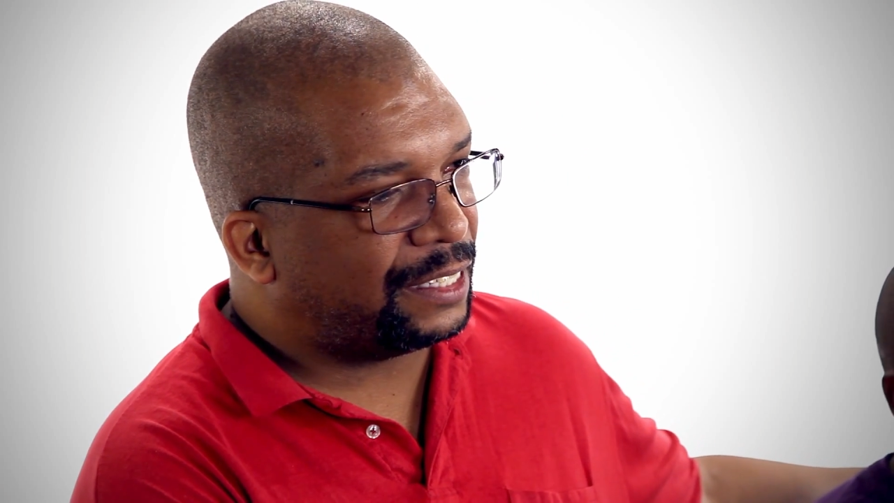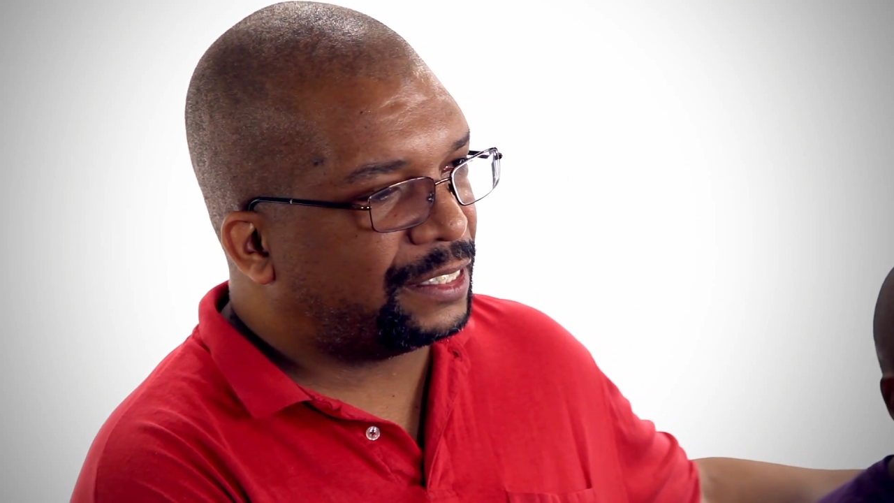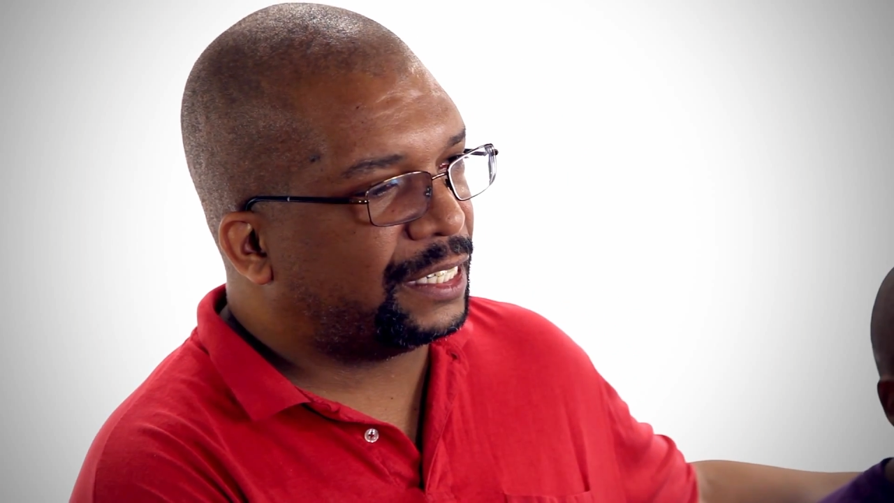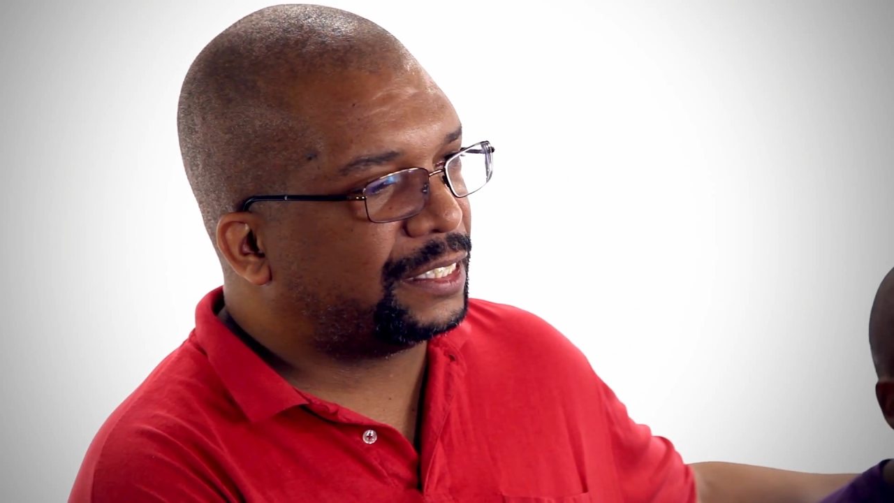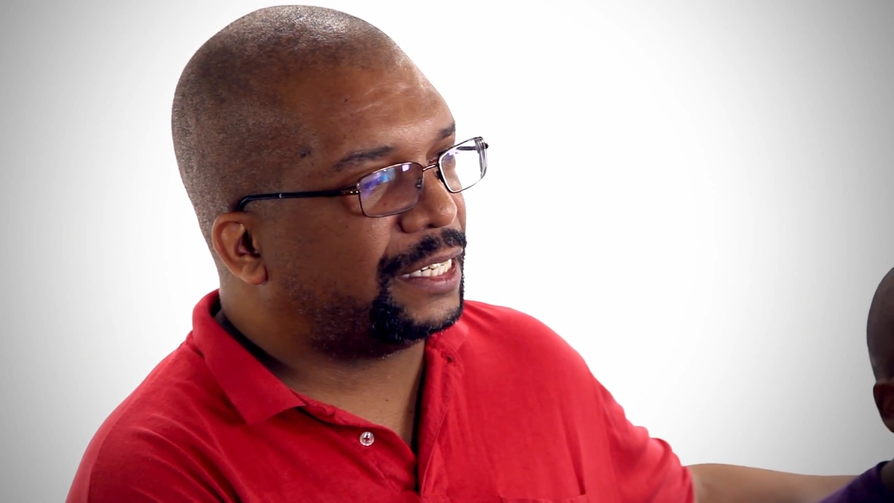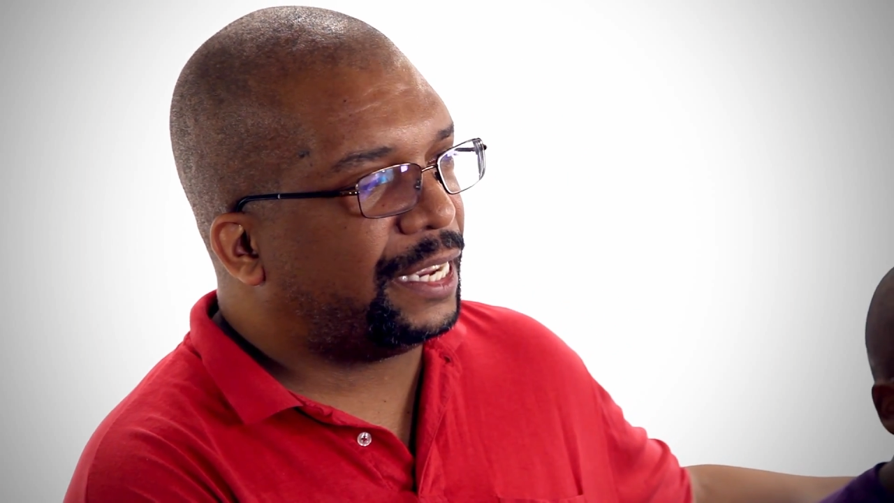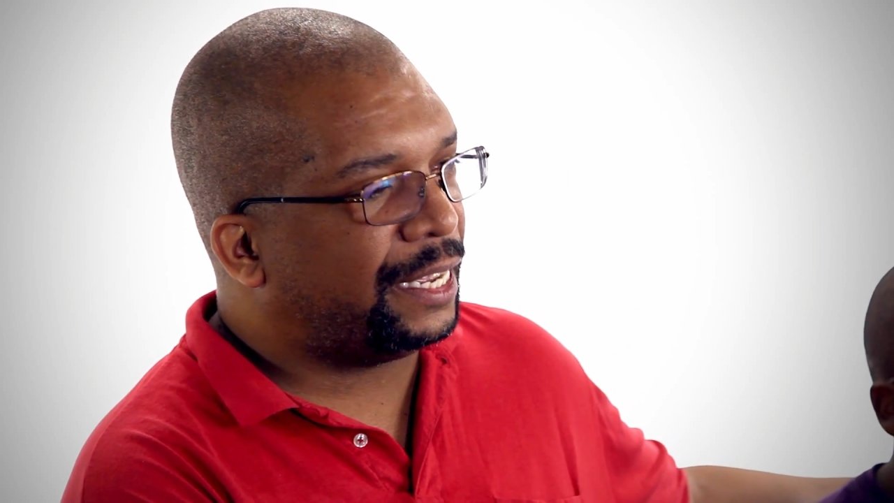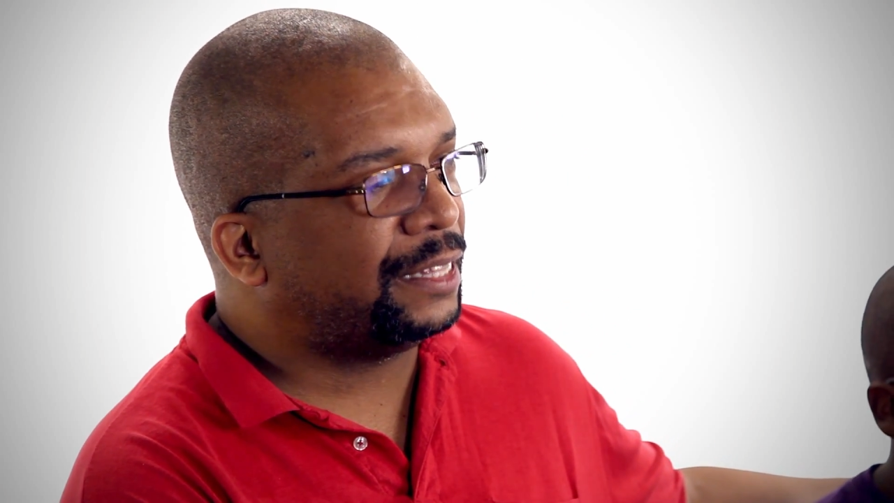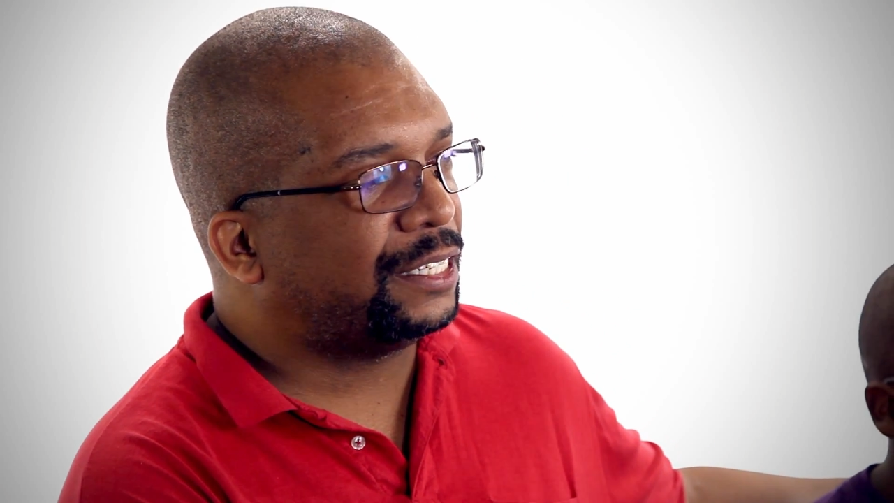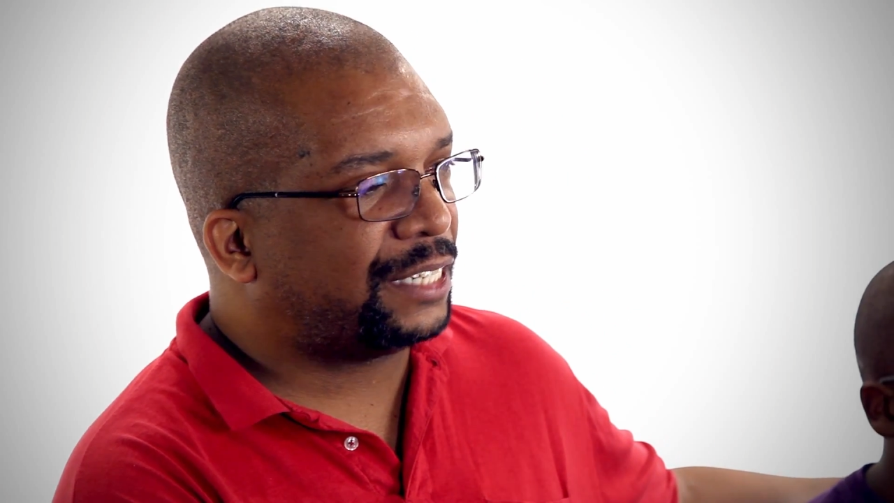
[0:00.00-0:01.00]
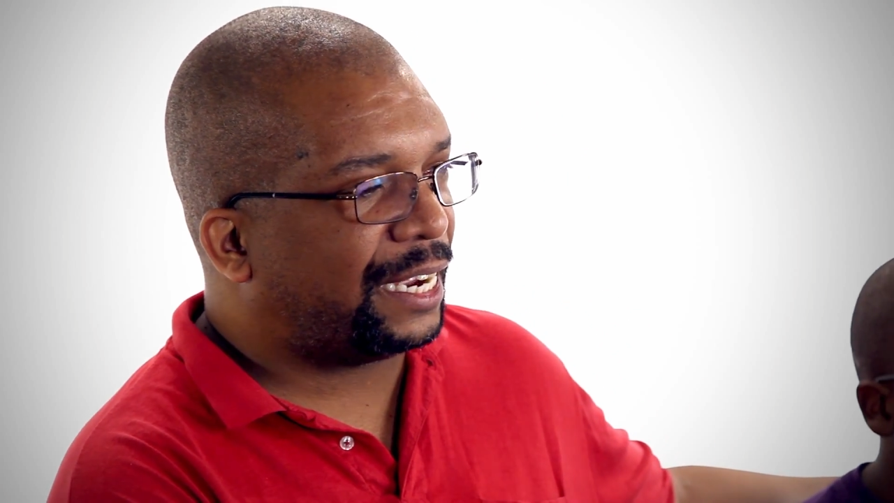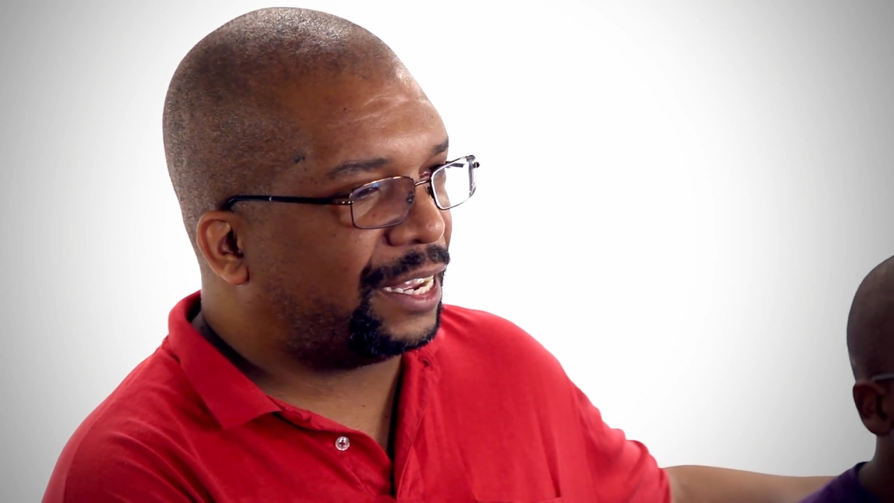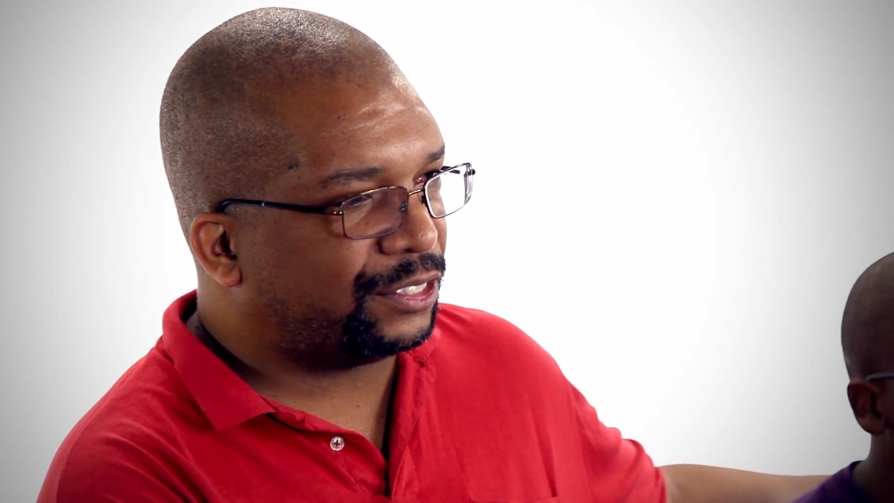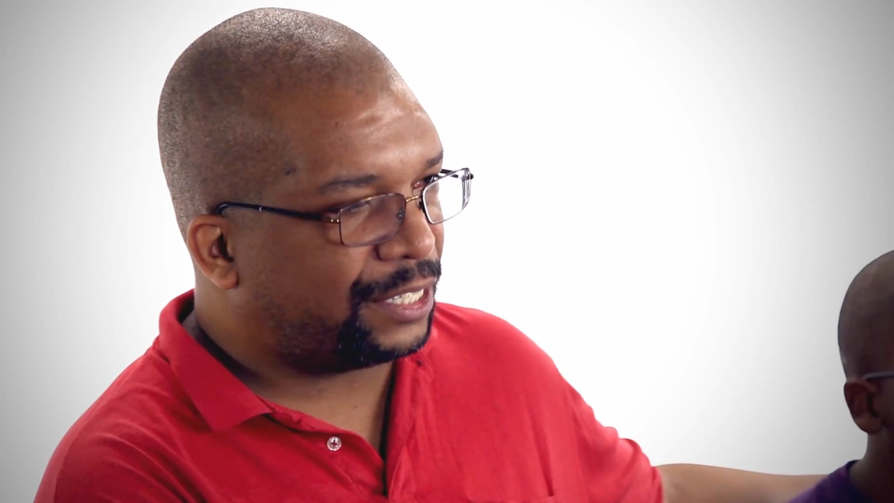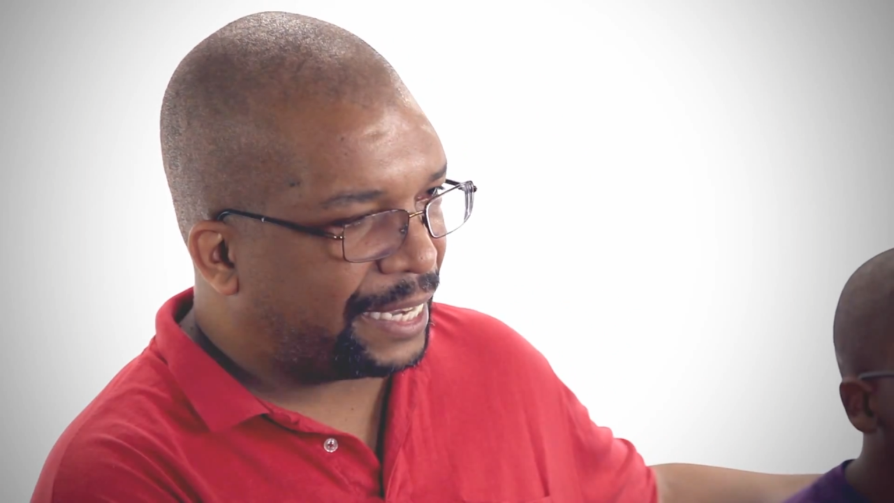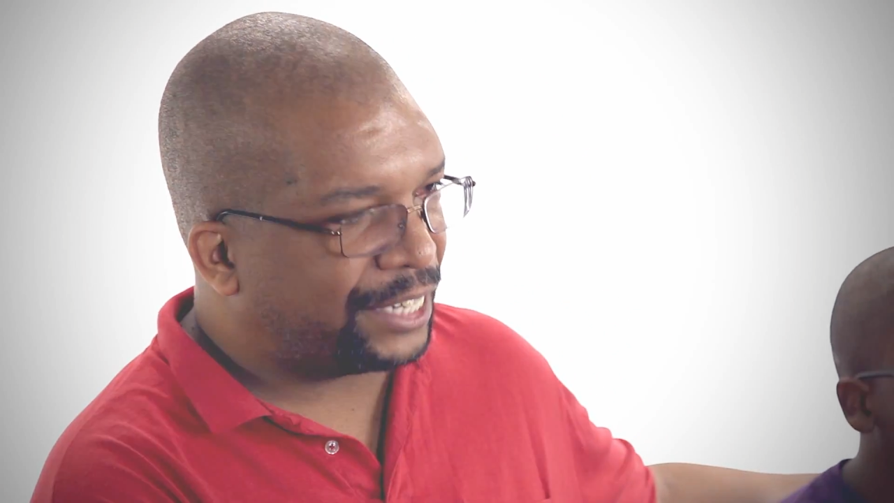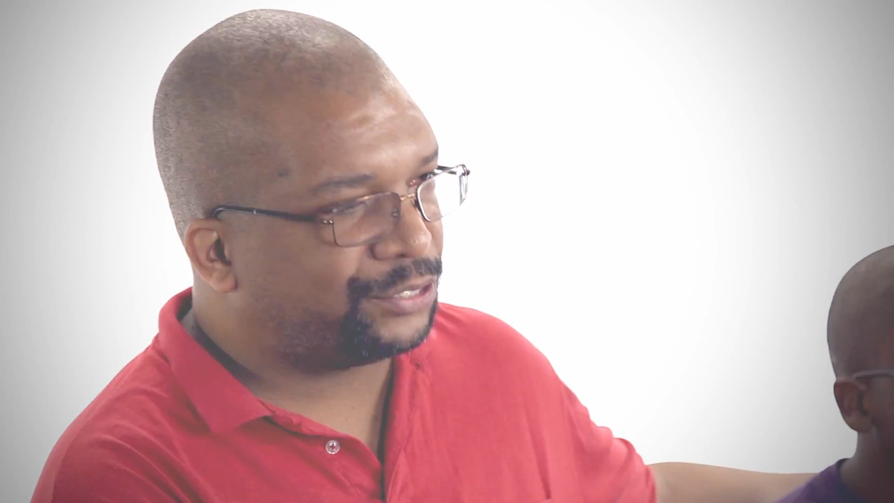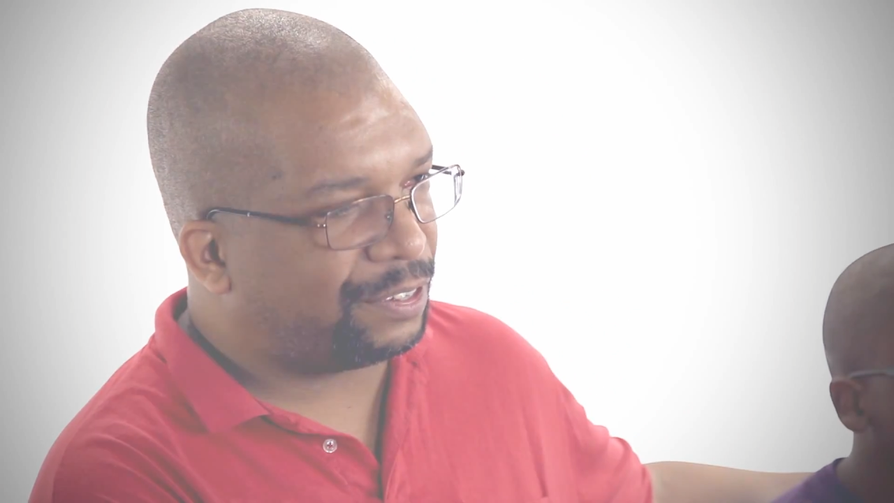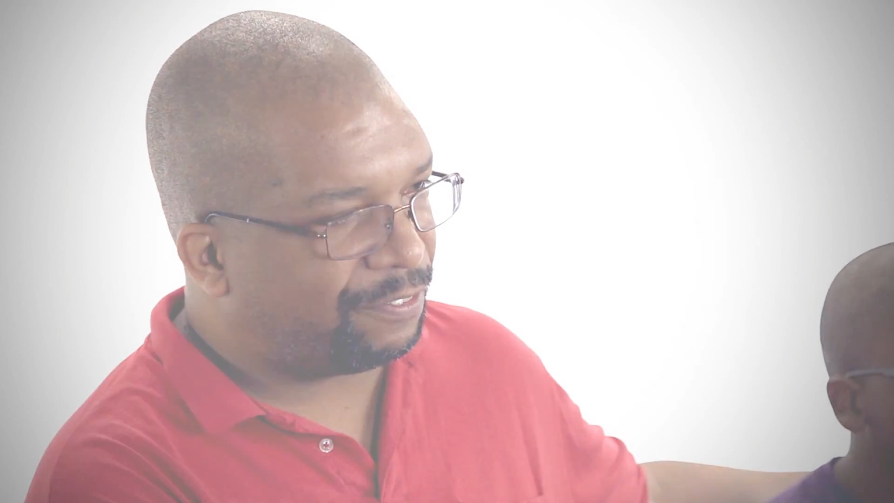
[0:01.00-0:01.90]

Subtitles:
is it's in the child's natural